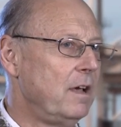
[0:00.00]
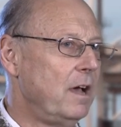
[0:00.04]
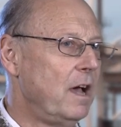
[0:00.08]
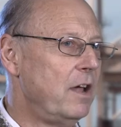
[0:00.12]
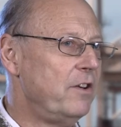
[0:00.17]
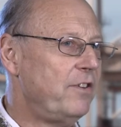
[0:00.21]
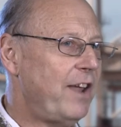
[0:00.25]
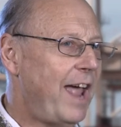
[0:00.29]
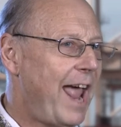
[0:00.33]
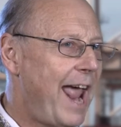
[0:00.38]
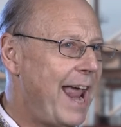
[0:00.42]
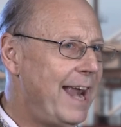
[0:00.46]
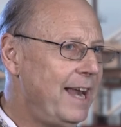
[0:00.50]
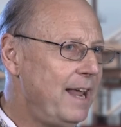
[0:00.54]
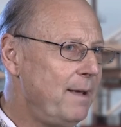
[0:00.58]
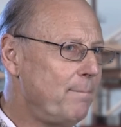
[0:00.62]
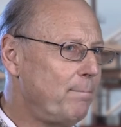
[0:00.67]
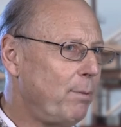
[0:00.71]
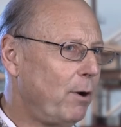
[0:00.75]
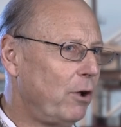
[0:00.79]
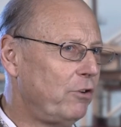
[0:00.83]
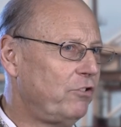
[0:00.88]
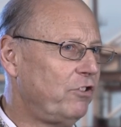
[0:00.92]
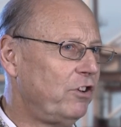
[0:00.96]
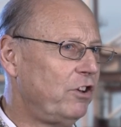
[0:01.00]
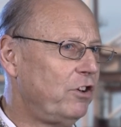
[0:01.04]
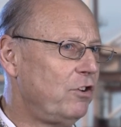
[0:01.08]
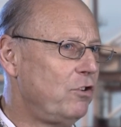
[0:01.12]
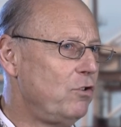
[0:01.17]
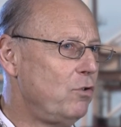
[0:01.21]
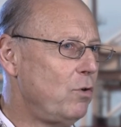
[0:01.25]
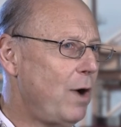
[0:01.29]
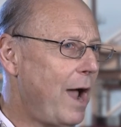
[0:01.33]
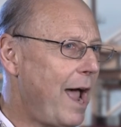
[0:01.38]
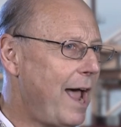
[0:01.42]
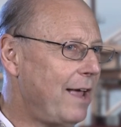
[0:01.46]
And anybody
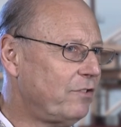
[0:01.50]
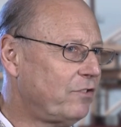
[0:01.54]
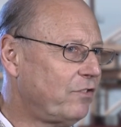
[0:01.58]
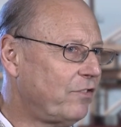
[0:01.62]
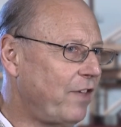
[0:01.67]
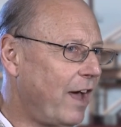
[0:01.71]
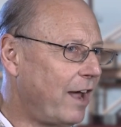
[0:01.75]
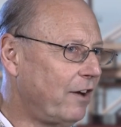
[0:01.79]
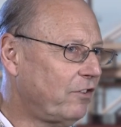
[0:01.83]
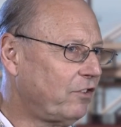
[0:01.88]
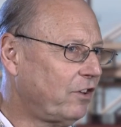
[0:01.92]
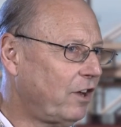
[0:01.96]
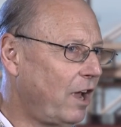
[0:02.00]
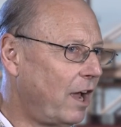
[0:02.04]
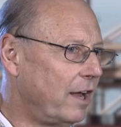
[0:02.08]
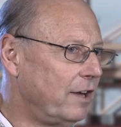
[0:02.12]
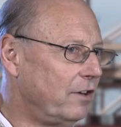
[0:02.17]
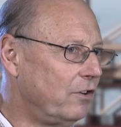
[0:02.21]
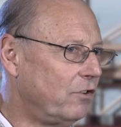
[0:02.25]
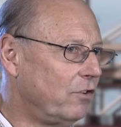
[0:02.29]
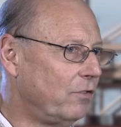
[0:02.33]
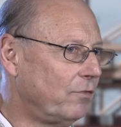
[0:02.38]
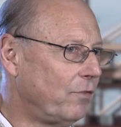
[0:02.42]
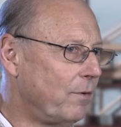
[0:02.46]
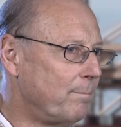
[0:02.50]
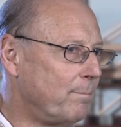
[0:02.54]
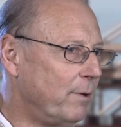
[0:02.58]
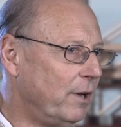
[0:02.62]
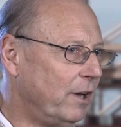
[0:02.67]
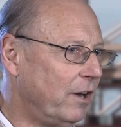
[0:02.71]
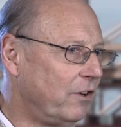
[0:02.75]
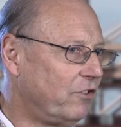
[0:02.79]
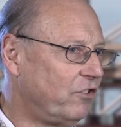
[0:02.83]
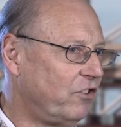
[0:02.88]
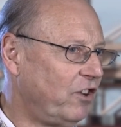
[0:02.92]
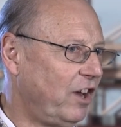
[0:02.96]
who has that kind of
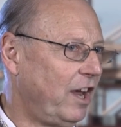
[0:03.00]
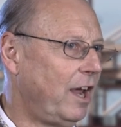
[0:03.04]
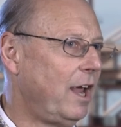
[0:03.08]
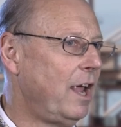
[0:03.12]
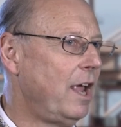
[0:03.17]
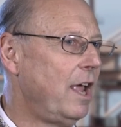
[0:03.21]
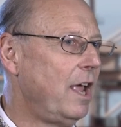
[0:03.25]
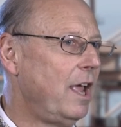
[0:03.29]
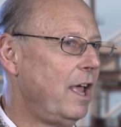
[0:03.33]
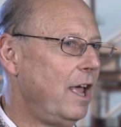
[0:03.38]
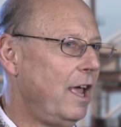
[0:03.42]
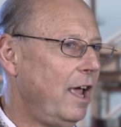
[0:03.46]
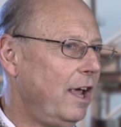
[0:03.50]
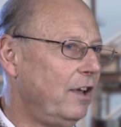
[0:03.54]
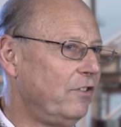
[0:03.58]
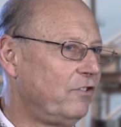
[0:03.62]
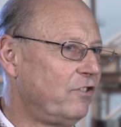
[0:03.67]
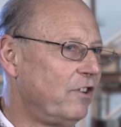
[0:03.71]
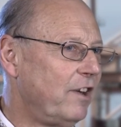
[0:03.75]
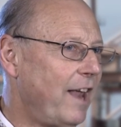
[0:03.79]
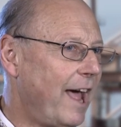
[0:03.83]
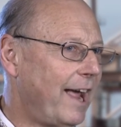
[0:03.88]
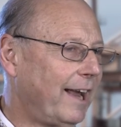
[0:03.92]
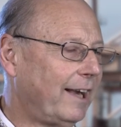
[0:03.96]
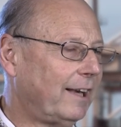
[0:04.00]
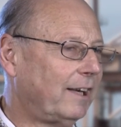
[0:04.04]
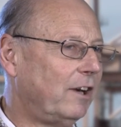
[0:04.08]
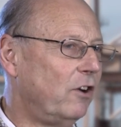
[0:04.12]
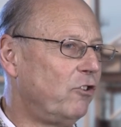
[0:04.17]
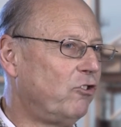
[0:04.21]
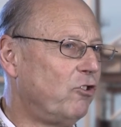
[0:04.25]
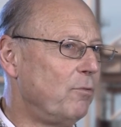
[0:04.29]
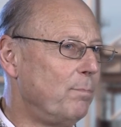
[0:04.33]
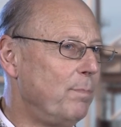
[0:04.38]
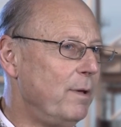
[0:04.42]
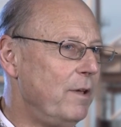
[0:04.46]
ability is
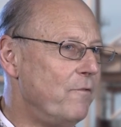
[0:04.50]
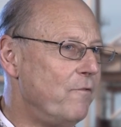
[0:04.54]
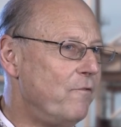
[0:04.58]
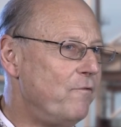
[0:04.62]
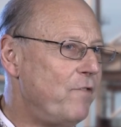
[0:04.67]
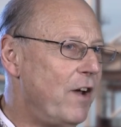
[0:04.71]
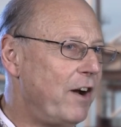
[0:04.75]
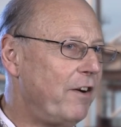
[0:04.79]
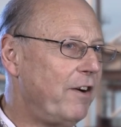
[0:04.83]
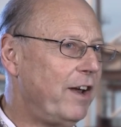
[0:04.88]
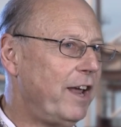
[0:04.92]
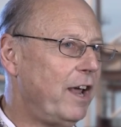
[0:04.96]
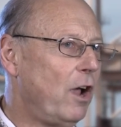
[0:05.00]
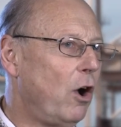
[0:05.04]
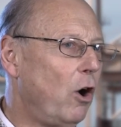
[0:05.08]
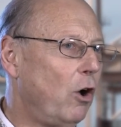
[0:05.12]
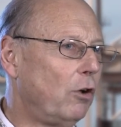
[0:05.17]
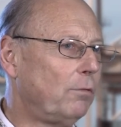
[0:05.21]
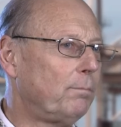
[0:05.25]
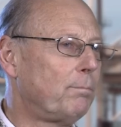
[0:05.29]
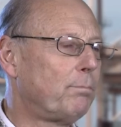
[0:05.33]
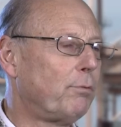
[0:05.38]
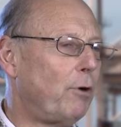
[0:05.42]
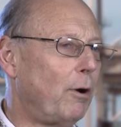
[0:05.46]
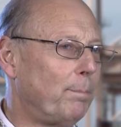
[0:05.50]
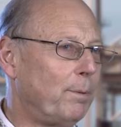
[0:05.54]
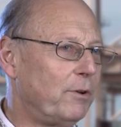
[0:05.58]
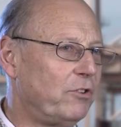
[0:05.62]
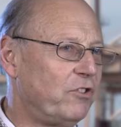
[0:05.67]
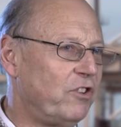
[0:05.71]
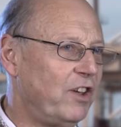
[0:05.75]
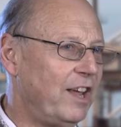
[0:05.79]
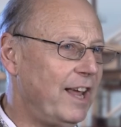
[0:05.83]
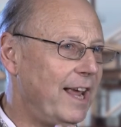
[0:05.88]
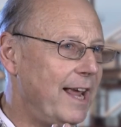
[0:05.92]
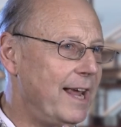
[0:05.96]
likely to be very hot
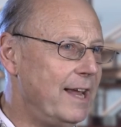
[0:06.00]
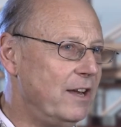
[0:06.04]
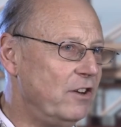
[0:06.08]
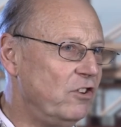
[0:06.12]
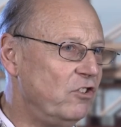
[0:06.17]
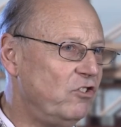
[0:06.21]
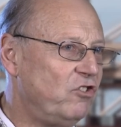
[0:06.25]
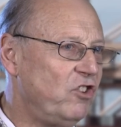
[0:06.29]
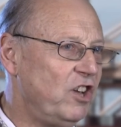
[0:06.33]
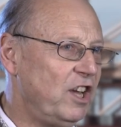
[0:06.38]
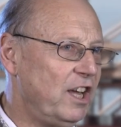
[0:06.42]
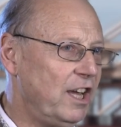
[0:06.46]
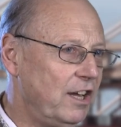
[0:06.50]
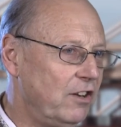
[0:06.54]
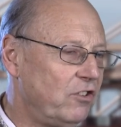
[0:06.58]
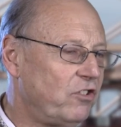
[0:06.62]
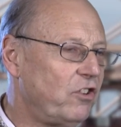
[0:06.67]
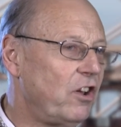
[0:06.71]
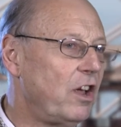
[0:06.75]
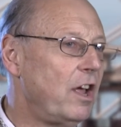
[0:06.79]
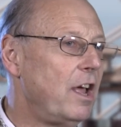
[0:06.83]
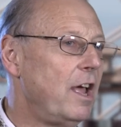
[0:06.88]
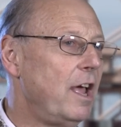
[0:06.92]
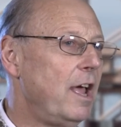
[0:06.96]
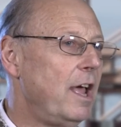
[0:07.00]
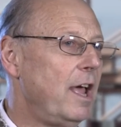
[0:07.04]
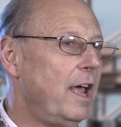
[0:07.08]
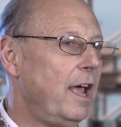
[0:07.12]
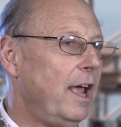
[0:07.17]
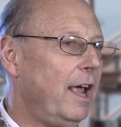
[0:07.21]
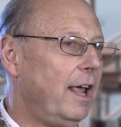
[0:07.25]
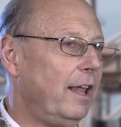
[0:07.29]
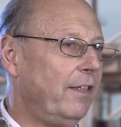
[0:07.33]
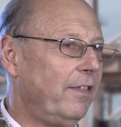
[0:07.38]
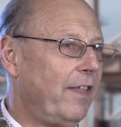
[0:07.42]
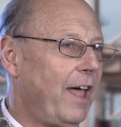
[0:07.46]
property indeed
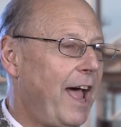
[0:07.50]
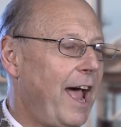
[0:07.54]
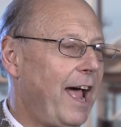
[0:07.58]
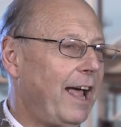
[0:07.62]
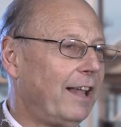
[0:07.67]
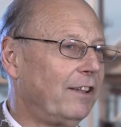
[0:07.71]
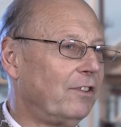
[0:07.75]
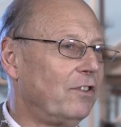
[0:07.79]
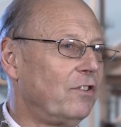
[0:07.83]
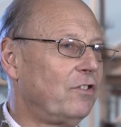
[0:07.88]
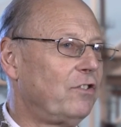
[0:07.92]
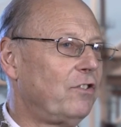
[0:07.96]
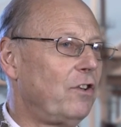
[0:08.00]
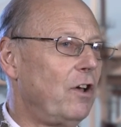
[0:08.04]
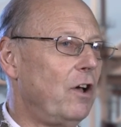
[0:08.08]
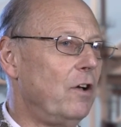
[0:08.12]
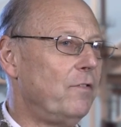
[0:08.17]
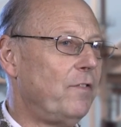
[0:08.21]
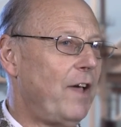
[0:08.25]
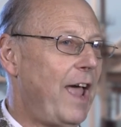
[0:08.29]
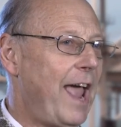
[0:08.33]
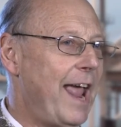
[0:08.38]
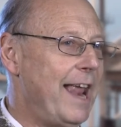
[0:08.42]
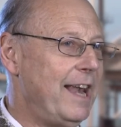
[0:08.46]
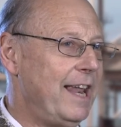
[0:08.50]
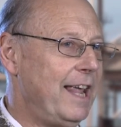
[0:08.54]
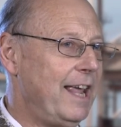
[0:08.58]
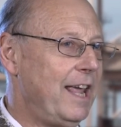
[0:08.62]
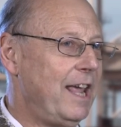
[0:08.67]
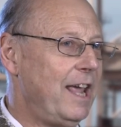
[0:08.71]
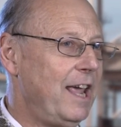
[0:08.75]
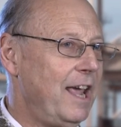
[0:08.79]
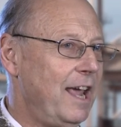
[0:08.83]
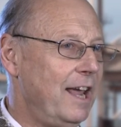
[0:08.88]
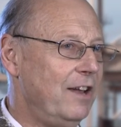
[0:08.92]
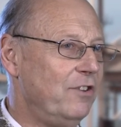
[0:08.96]
in the hands of
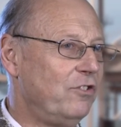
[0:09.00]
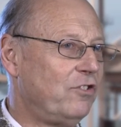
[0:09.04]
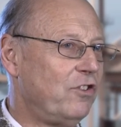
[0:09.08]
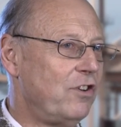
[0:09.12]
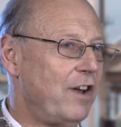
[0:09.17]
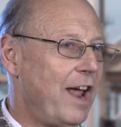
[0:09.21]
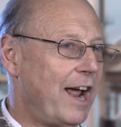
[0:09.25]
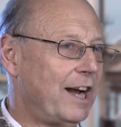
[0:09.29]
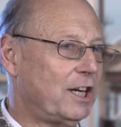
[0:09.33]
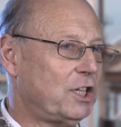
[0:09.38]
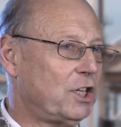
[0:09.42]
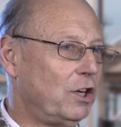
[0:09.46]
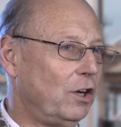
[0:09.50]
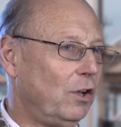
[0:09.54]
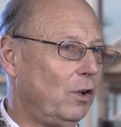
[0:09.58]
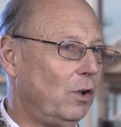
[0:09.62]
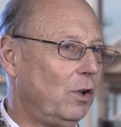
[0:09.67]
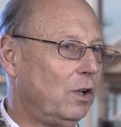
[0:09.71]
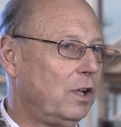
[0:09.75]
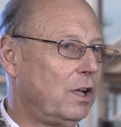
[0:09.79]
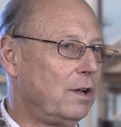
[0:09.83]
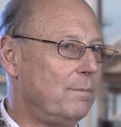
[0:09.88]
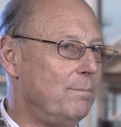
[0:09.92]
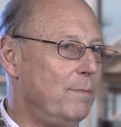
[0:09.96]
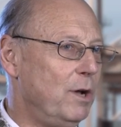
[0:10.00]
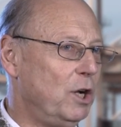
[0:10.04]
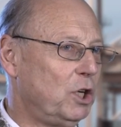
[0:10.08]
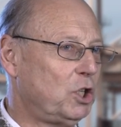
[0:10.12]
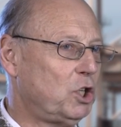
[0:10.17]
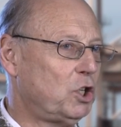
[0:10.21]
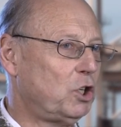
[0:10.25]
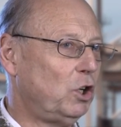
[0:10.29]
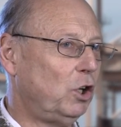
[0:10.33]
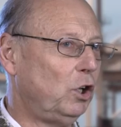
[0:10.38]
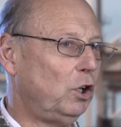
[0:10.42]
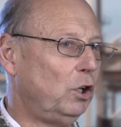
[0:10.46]
any international
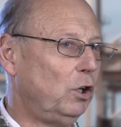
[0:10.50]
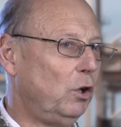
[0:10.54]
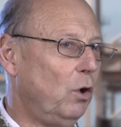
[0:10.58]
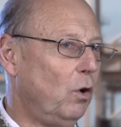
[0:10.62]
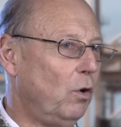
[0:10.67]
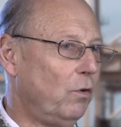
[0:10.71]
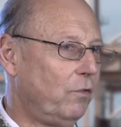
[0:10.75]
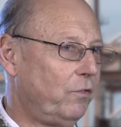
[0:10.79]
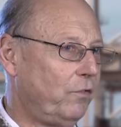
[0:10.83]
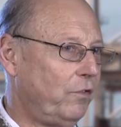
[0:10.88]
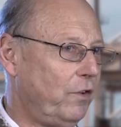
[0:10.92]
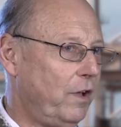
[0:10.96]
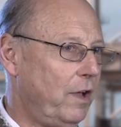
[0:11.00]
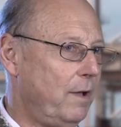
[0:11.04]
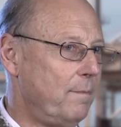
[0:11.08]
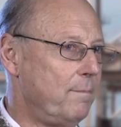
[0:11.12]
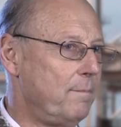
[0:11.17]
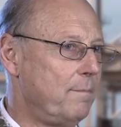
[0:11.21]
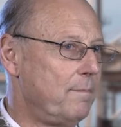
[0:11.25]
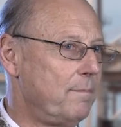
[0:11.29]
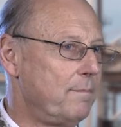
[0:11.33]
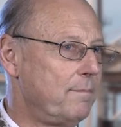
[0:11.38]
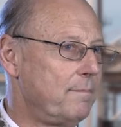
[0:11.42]
commercial law firm.